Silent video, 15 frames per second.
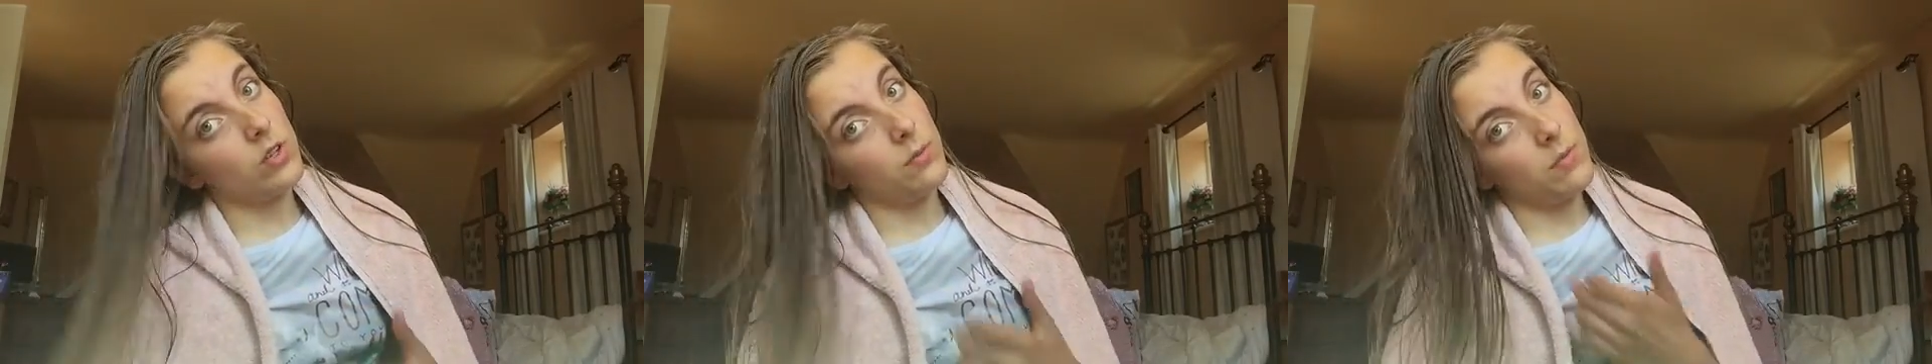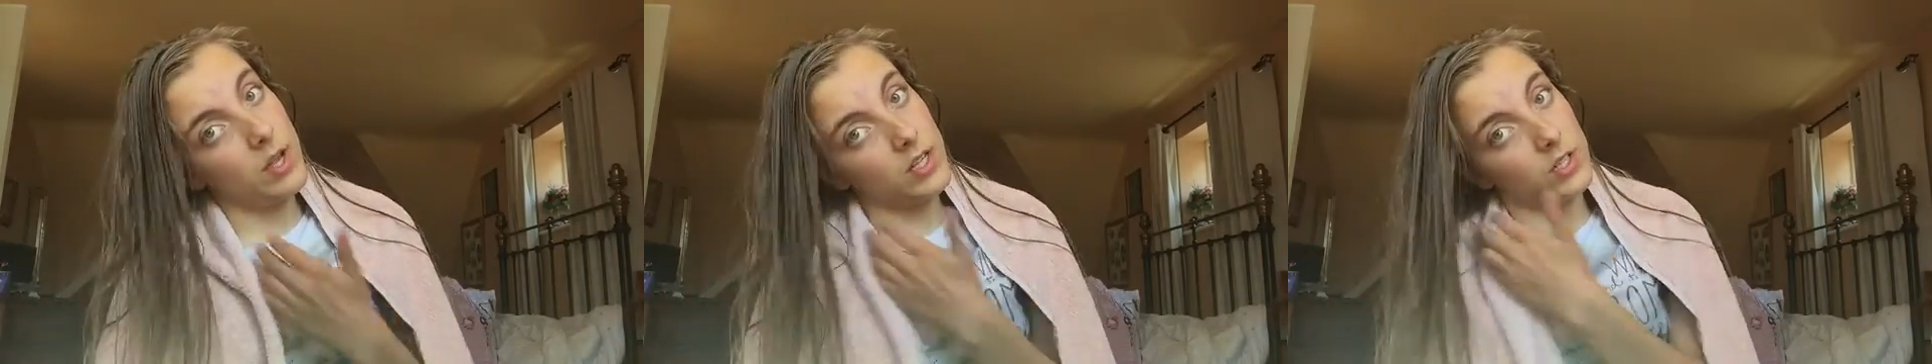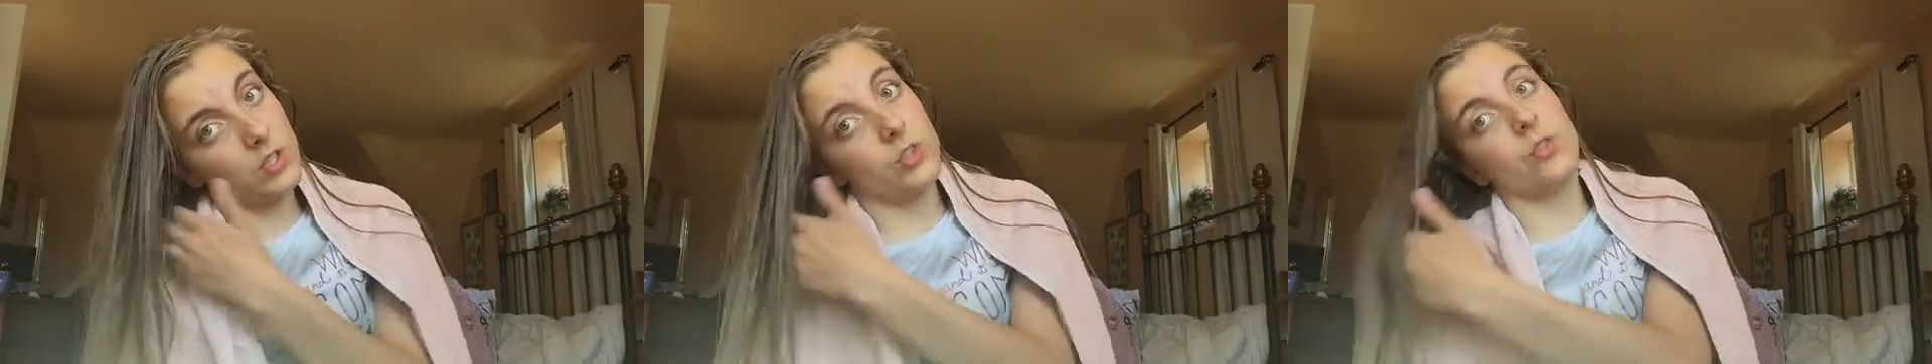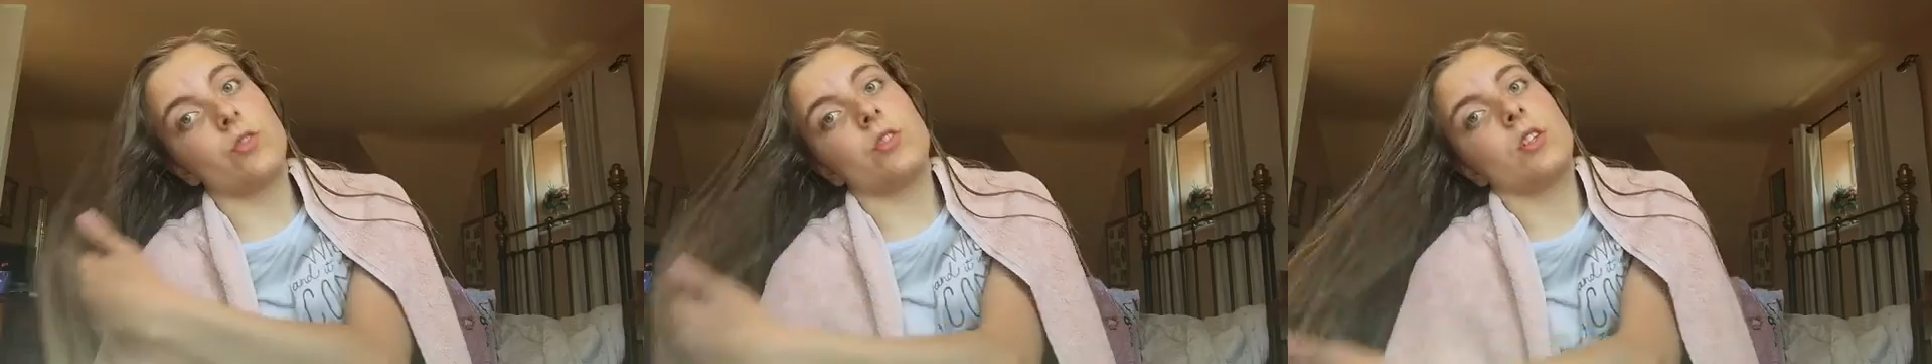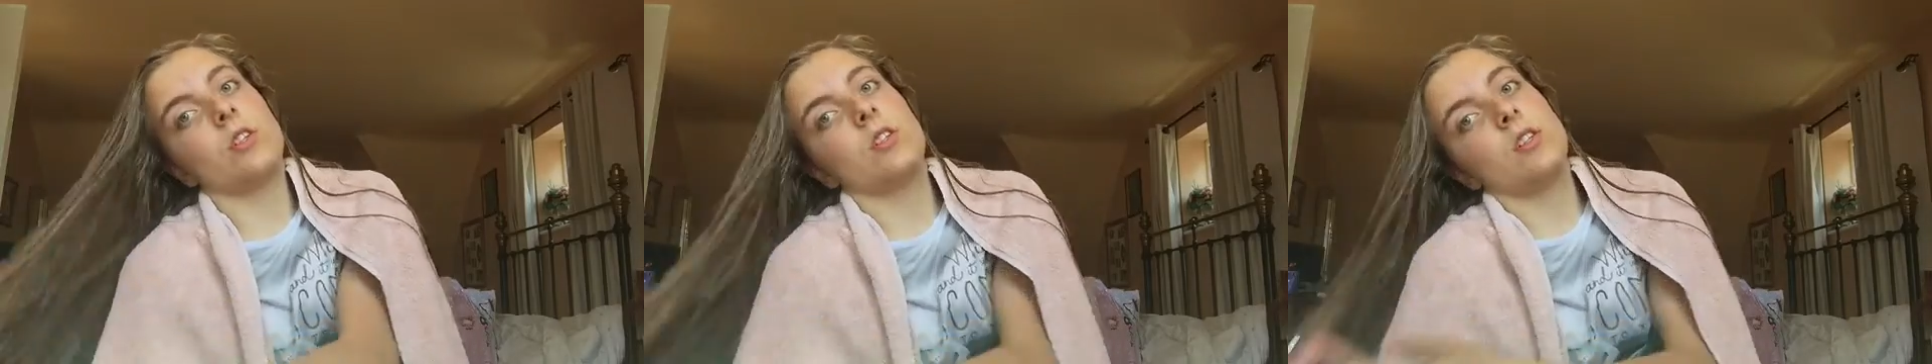to make
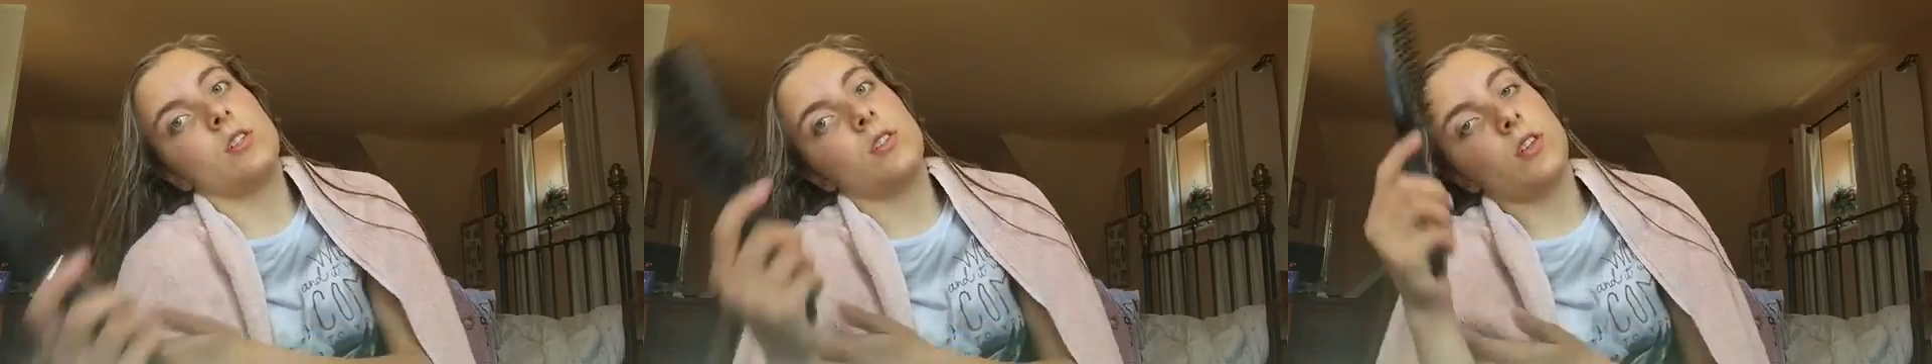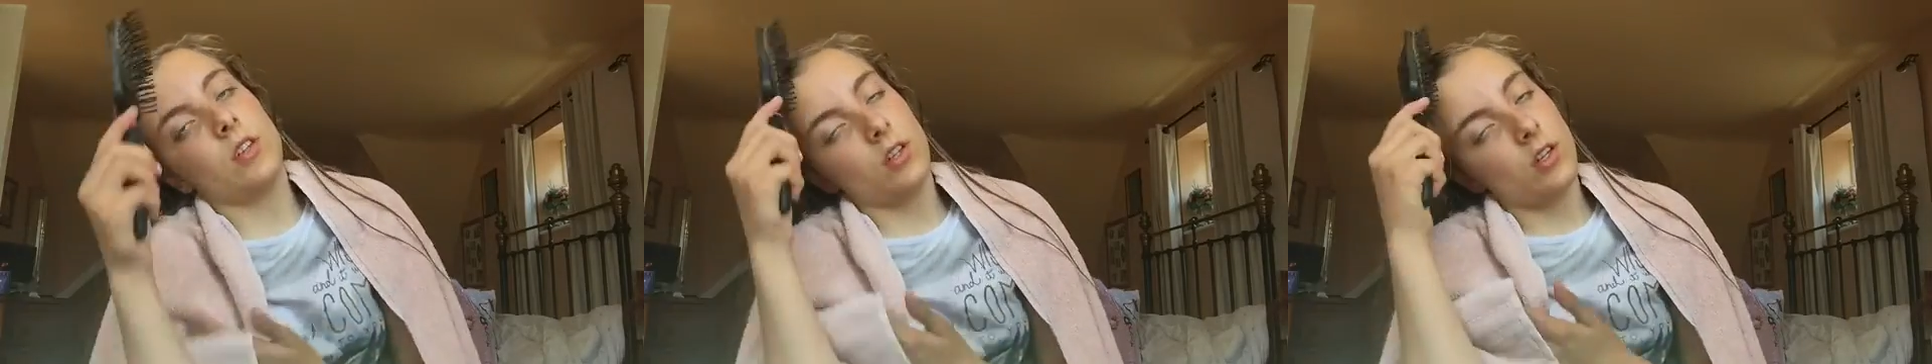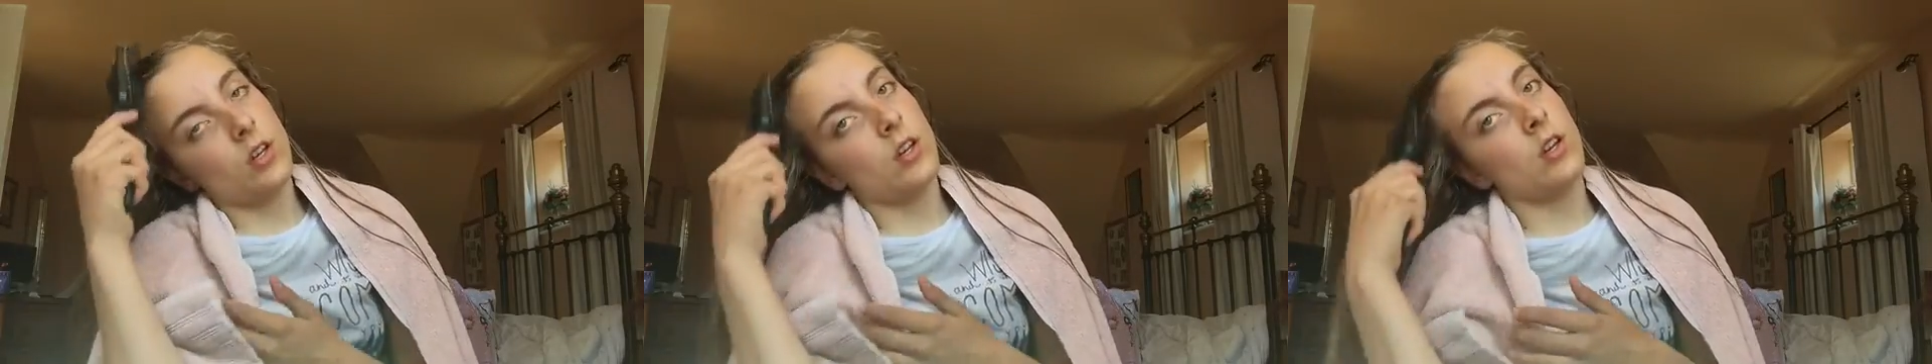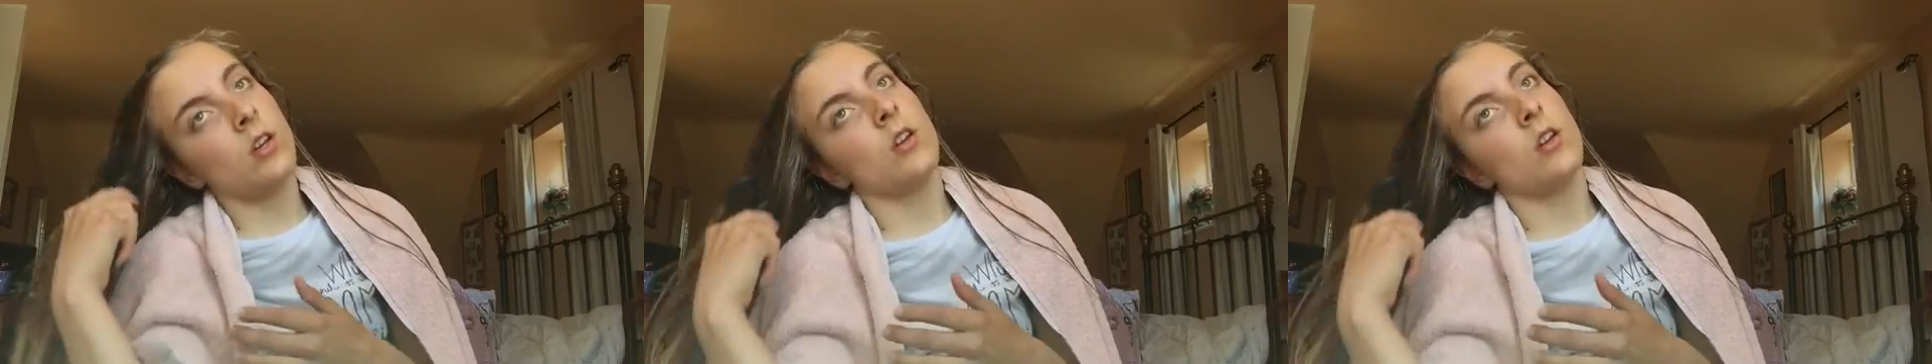sure that there's like